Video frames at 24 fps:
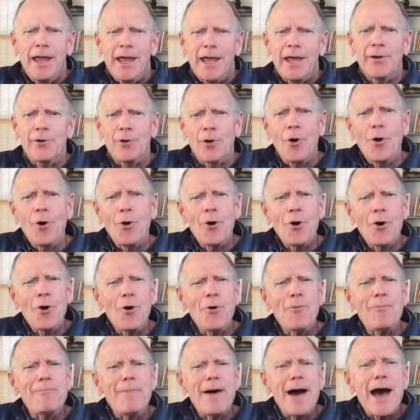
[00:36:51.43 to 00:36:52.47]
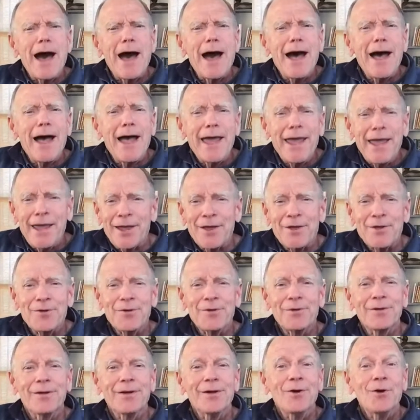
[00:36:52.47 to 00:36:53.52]
And oh my,
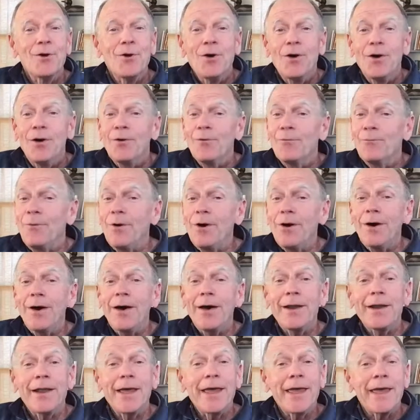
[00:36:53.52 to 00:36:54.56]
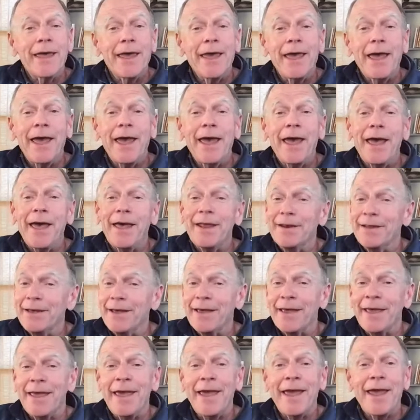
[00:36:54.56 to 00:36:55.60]
what a head
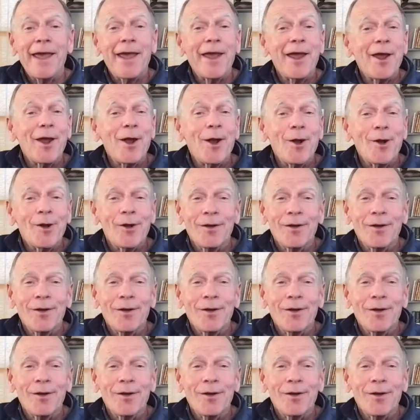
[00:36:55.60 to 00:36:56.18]
of hair.